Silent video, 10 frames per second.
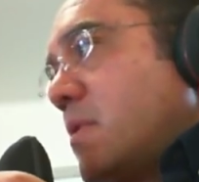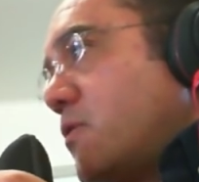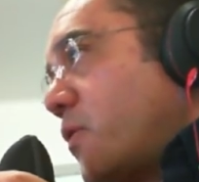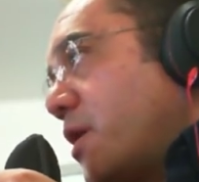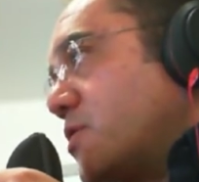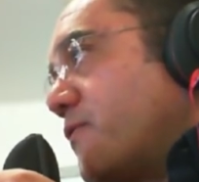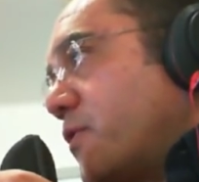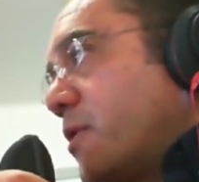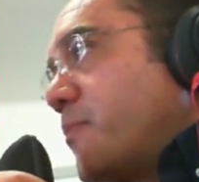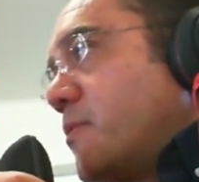education
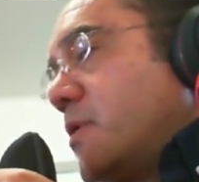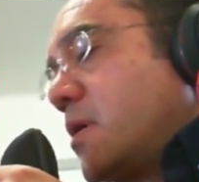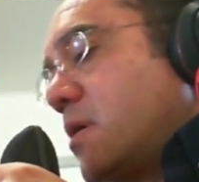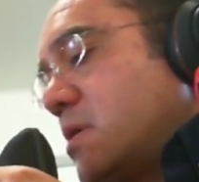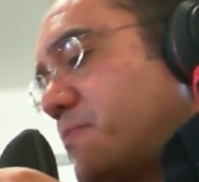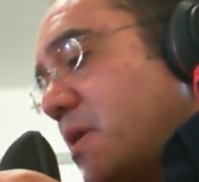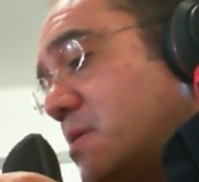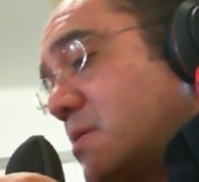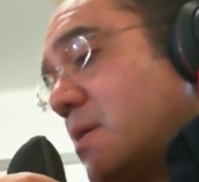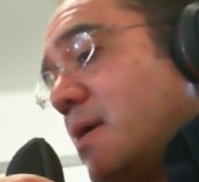for the public
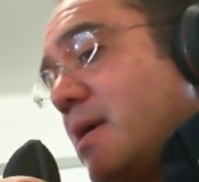spaces.